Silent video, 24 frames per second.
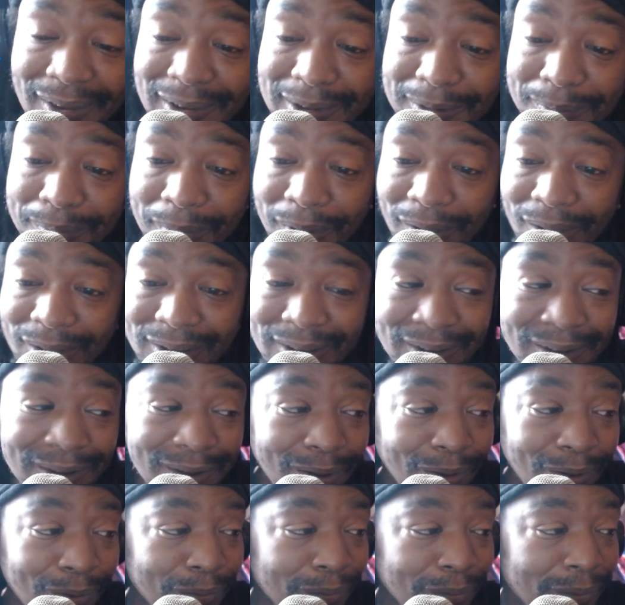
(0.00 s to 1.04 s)
these bars is
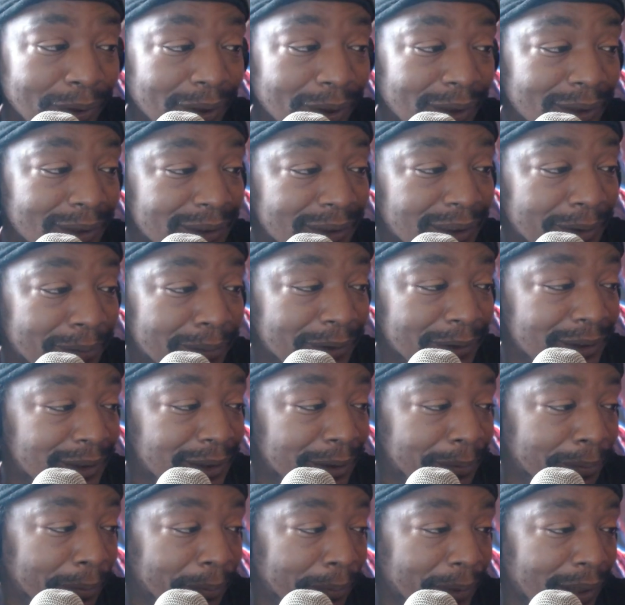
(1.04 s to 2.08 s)
dope, bro. Let's slip let's
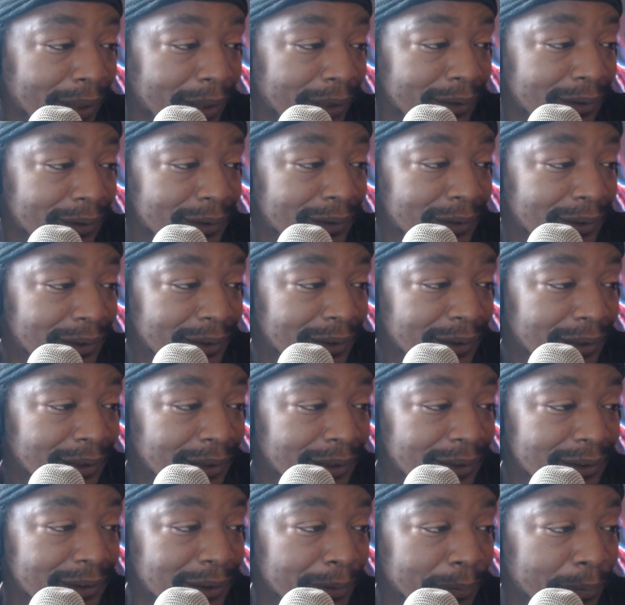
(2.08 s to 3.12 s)
slip it back.
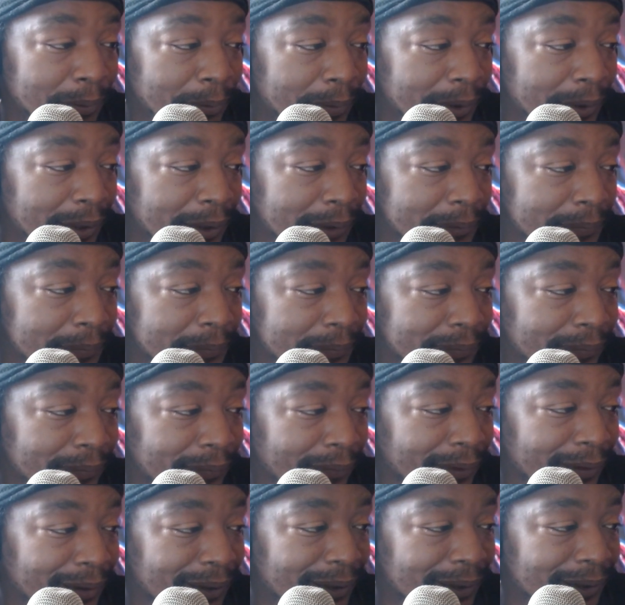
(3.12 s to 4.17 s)
Let's slip it back.
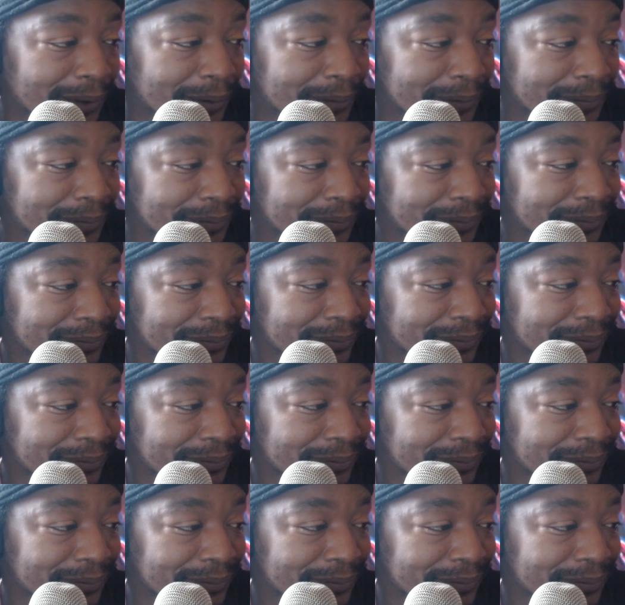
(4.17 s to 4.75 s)
Um,